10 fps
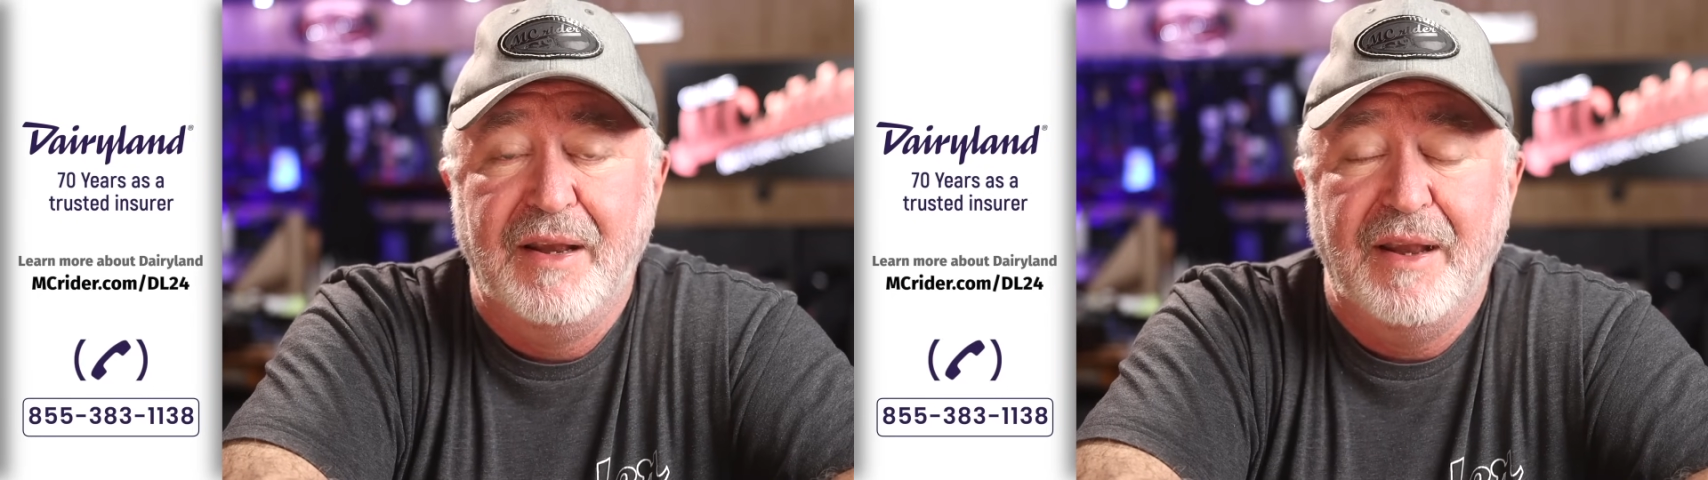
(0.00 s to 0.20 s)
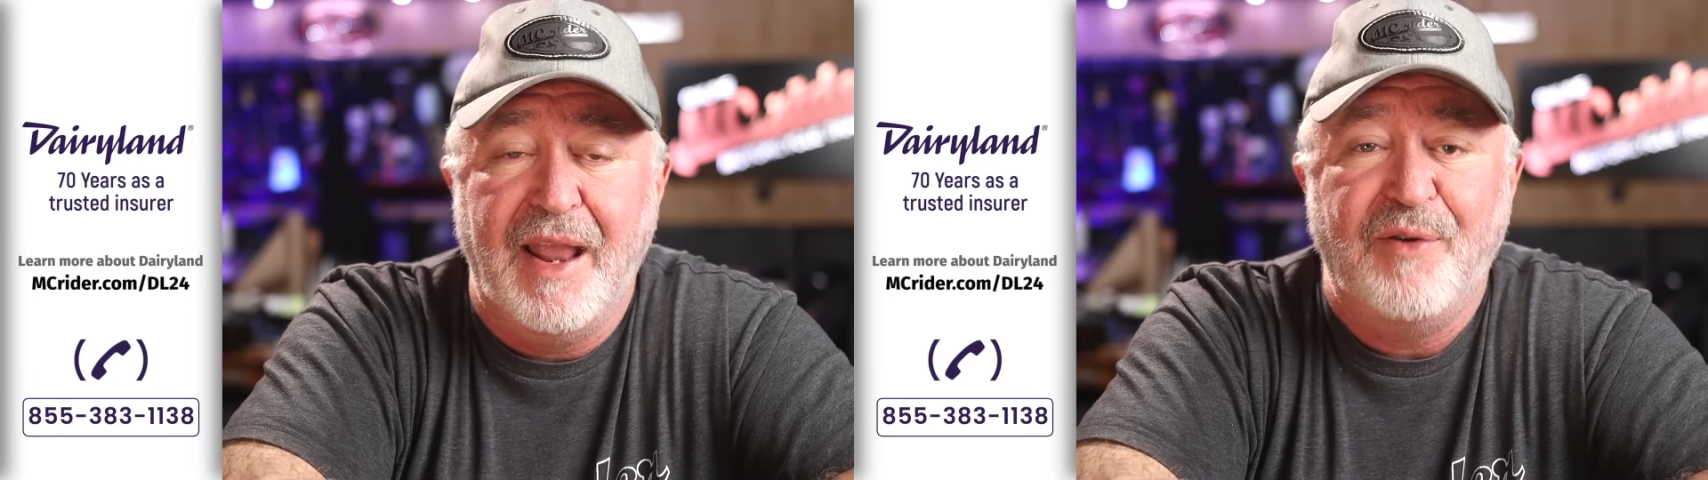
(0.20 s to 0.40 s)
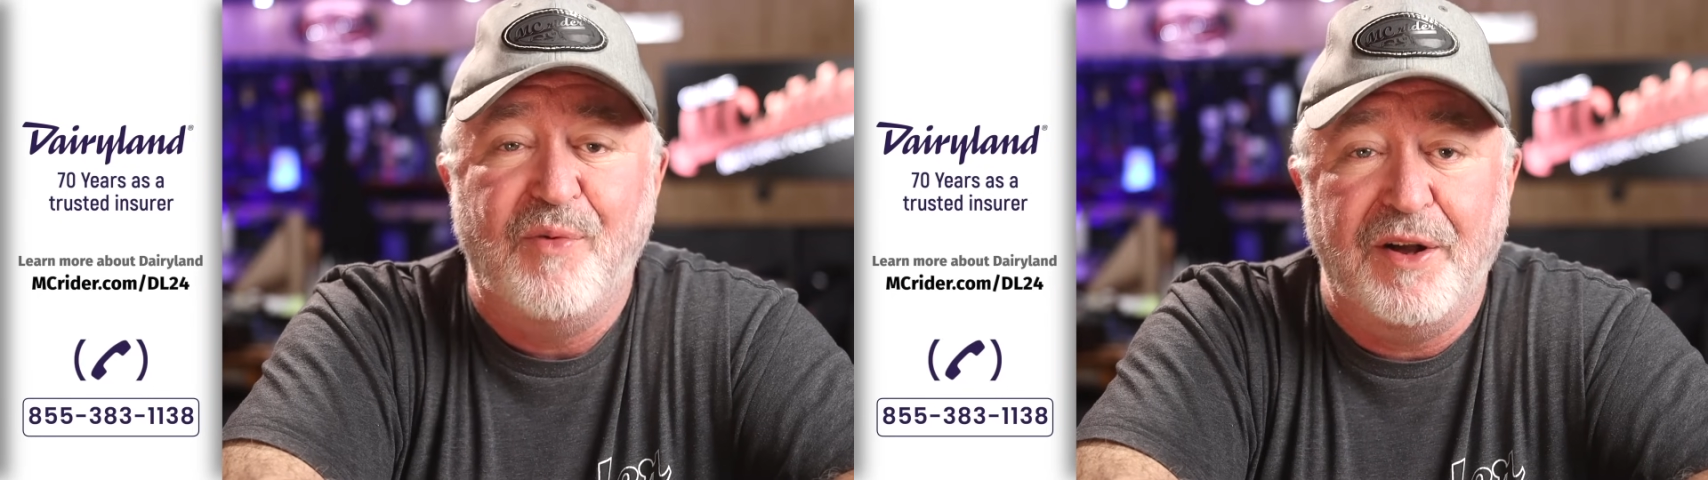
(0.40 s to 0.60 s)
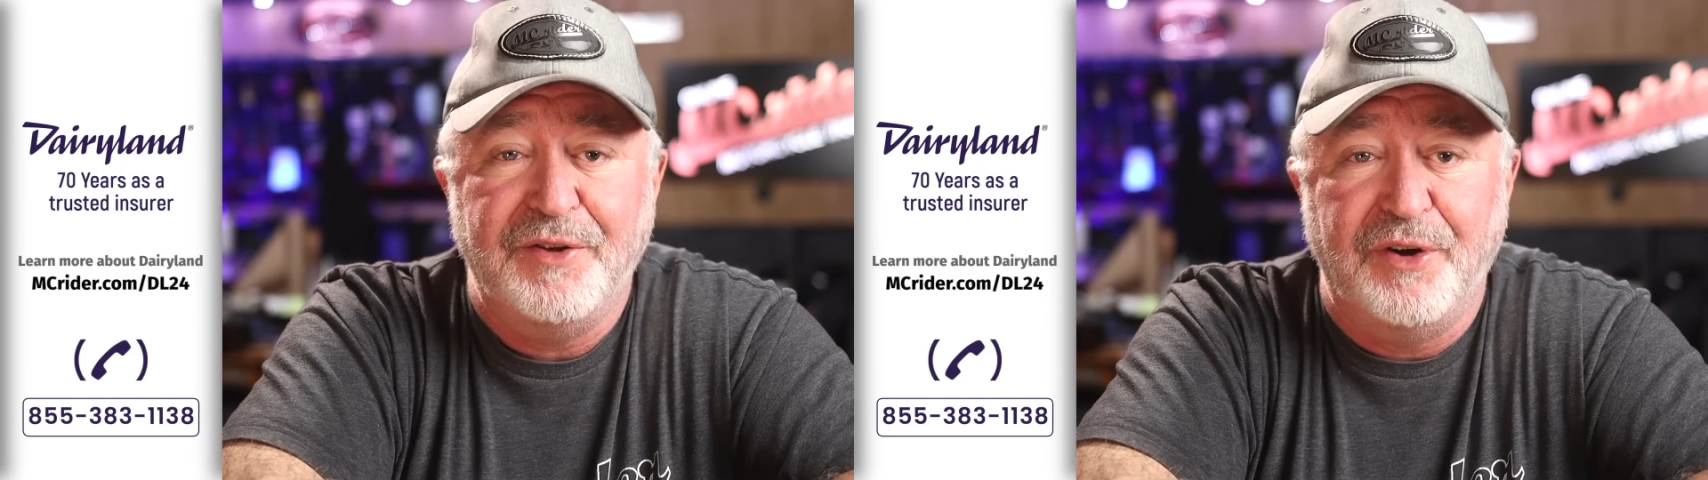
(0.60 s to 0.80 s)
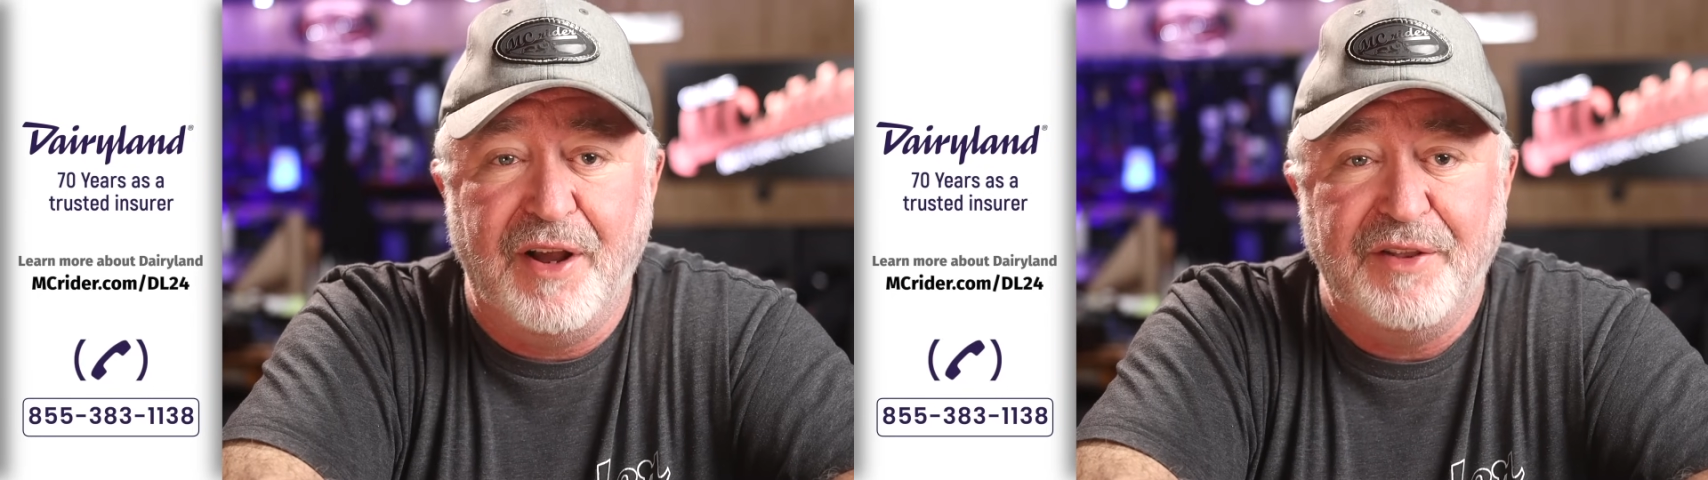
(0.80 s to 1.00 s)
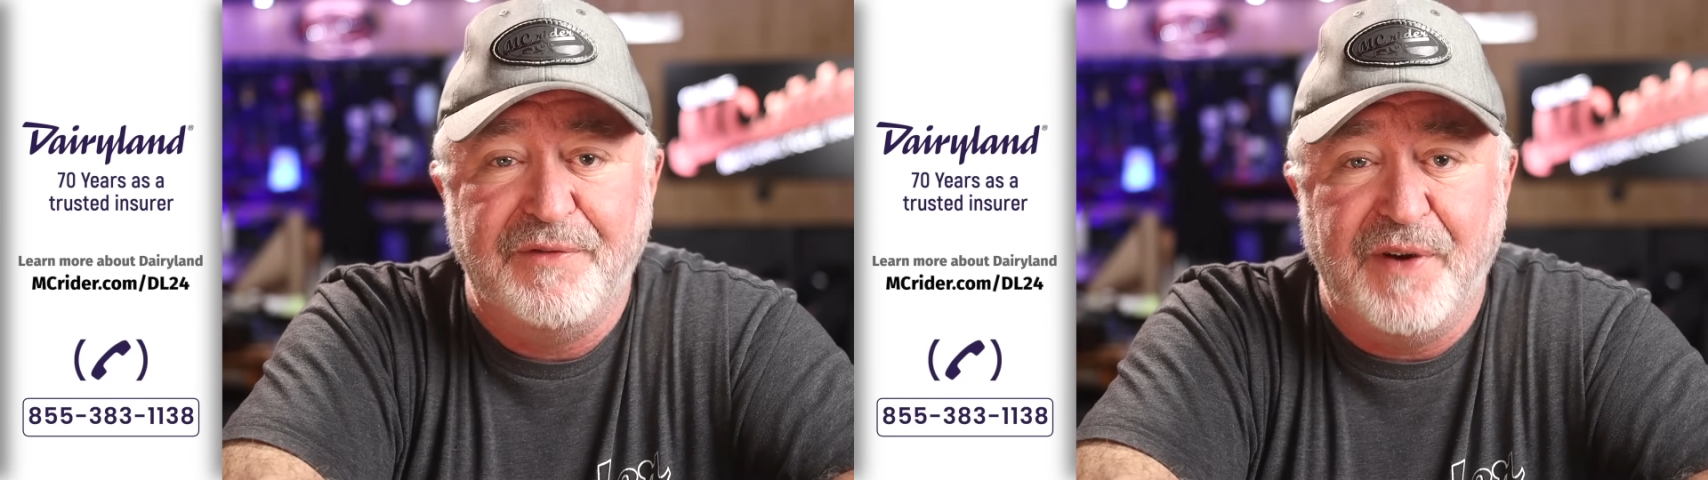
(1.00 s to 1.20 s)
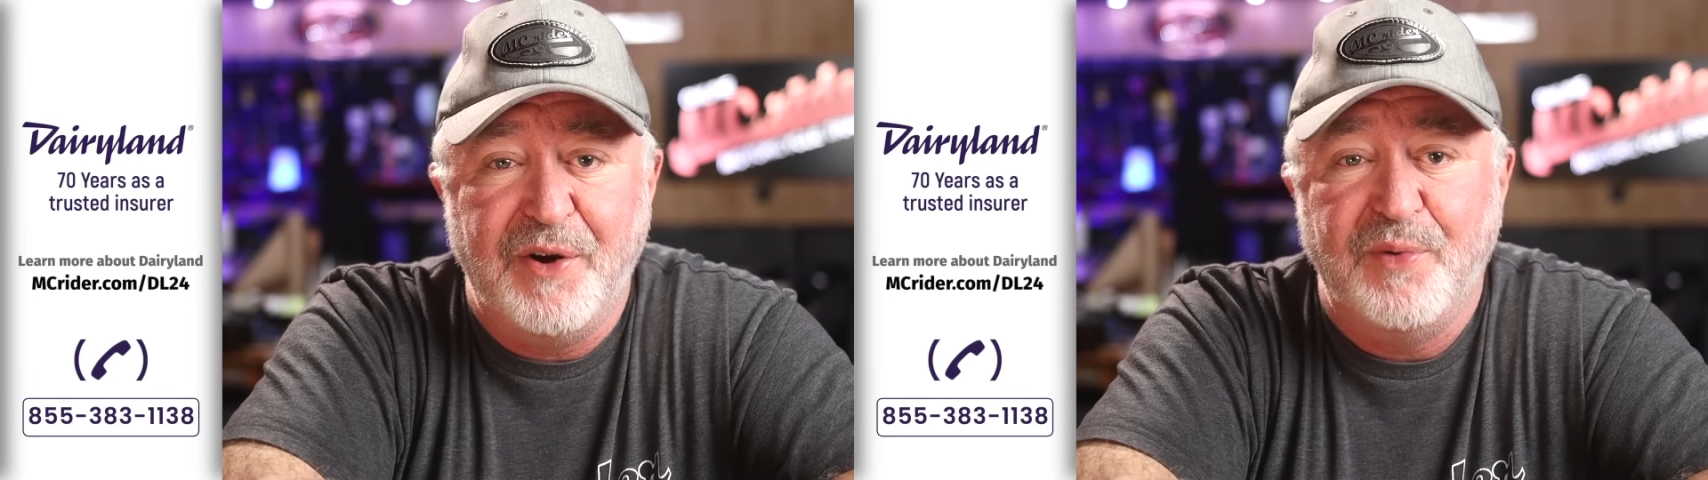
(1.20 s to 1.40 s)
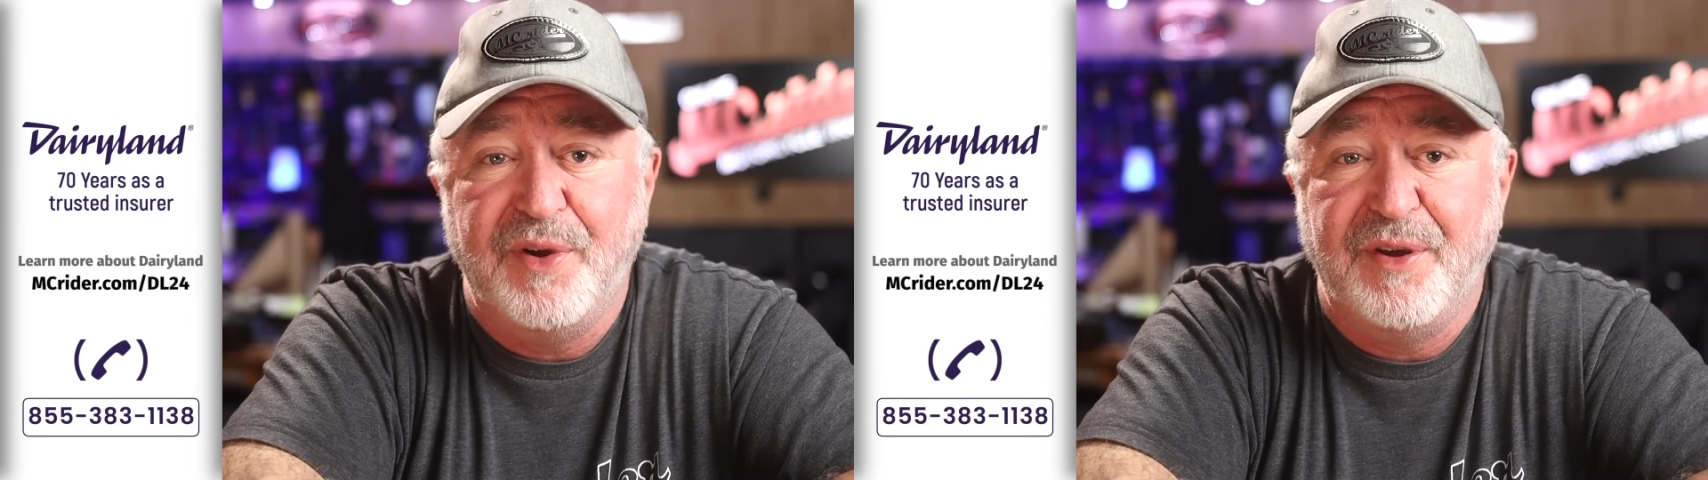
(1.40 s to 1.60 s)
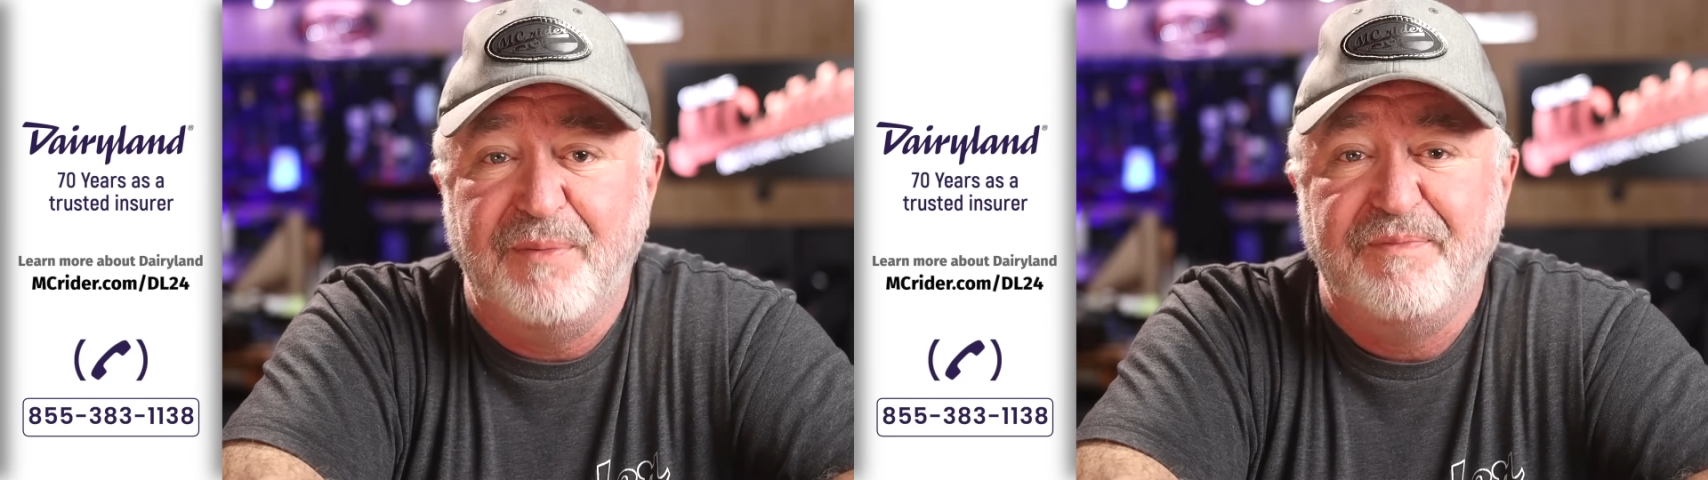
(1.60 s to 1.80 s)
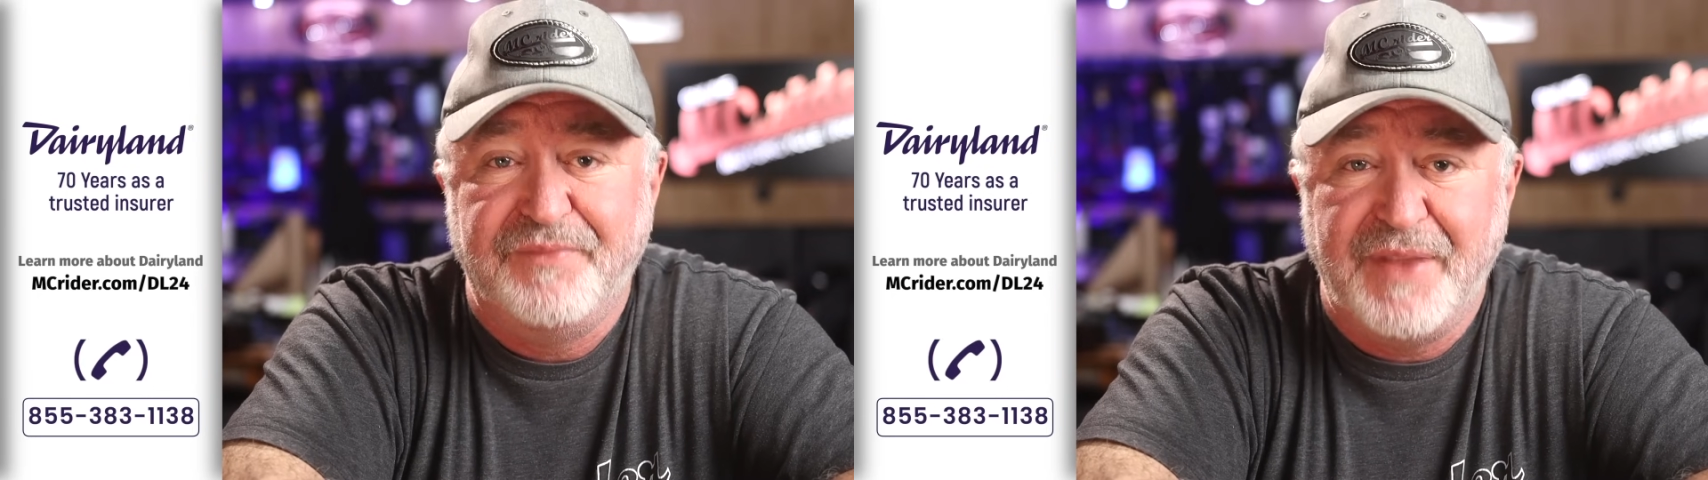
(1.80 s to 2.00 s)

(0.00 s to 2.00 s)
And while you're on the phone with them,